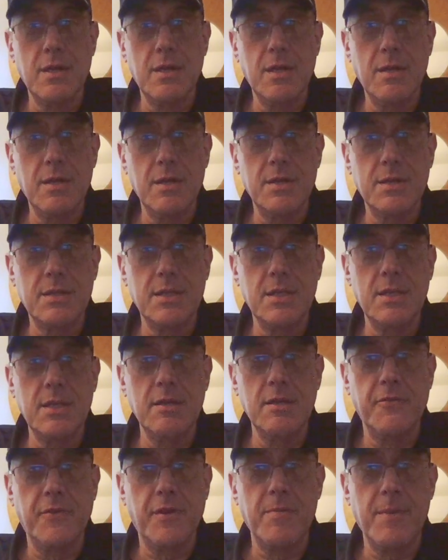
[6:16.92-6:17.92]
Sea
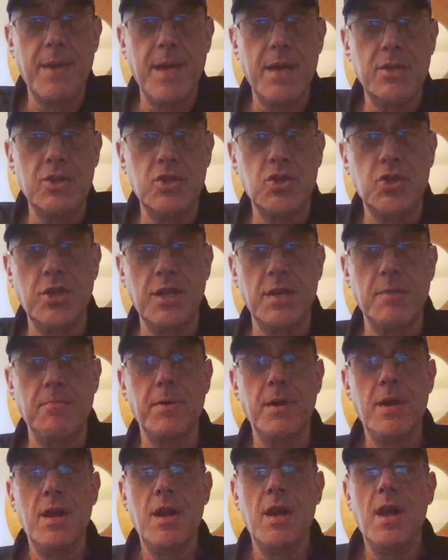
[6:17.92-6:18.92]
Lift Command ship,
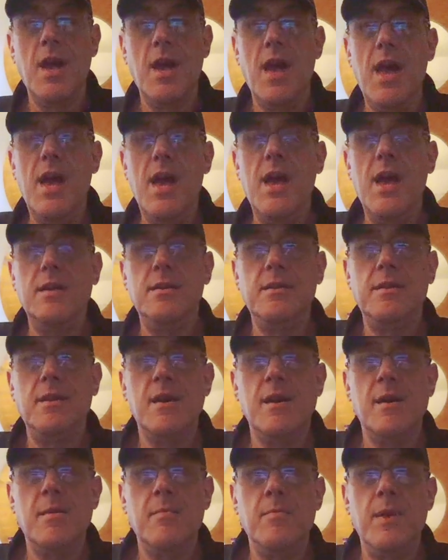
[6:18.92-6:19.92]
and
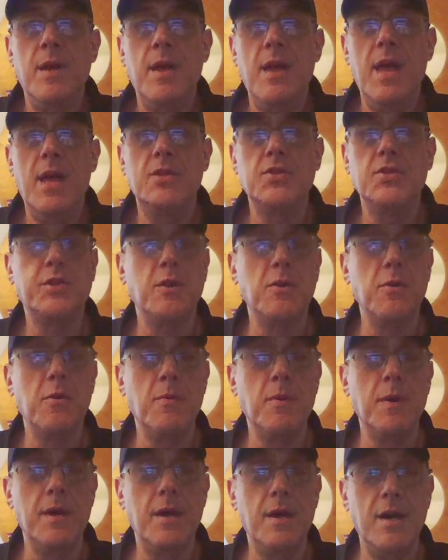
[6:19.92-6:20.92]
um, and
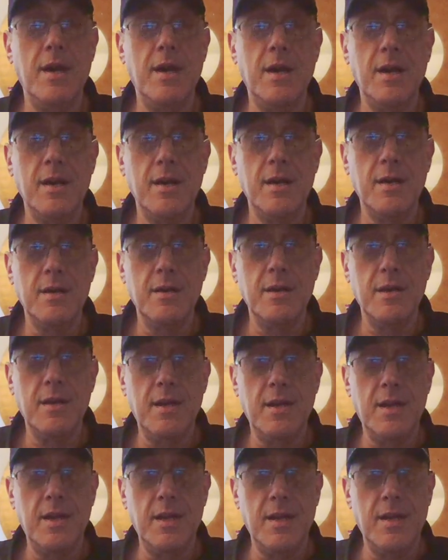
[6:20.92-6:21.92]
so uh,
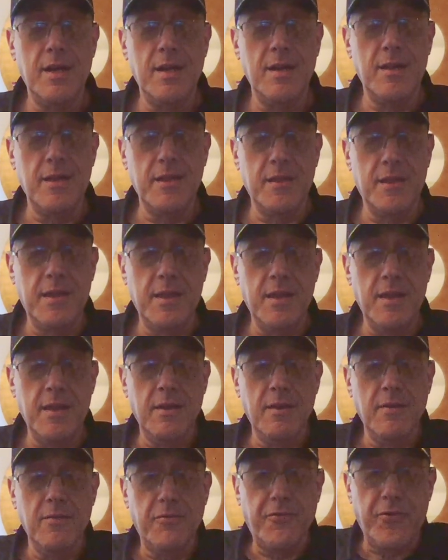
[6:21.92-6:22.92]

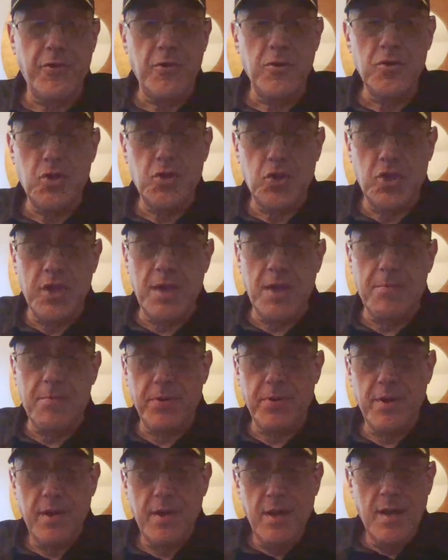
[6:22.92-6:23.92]
the first ship
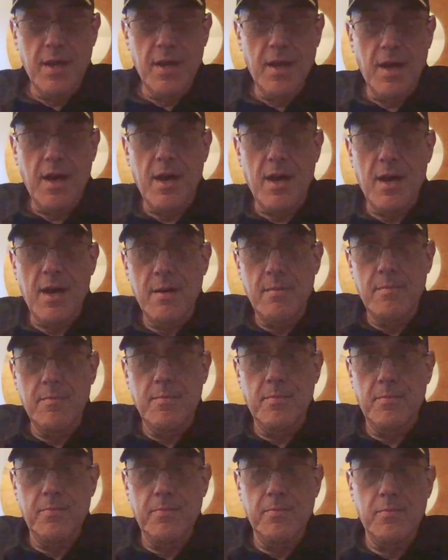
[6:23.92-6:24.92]

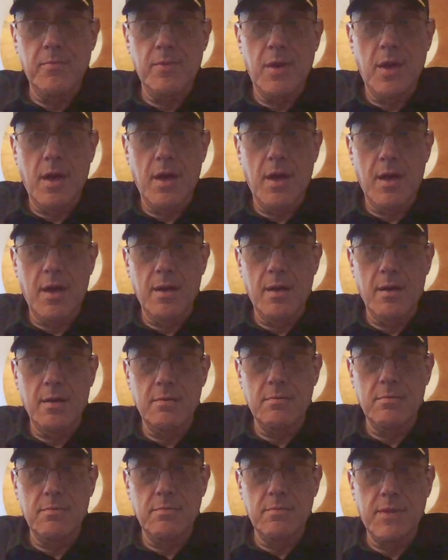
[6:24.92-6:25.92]
um, uh,
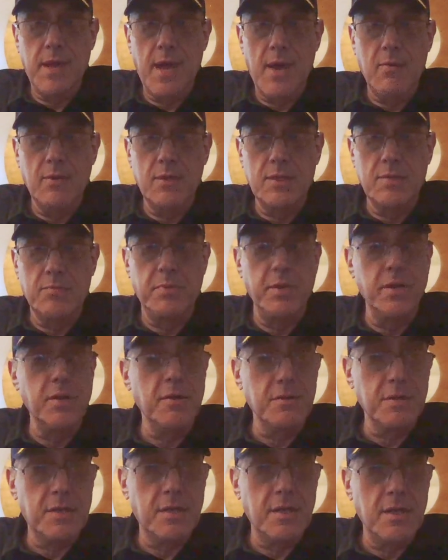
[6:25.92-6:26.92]
that was
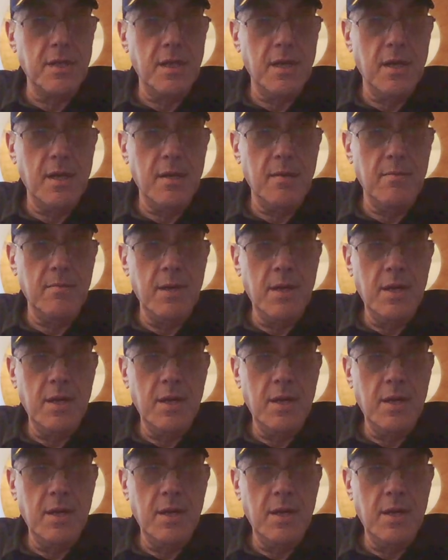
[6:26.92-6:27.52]
built. Um,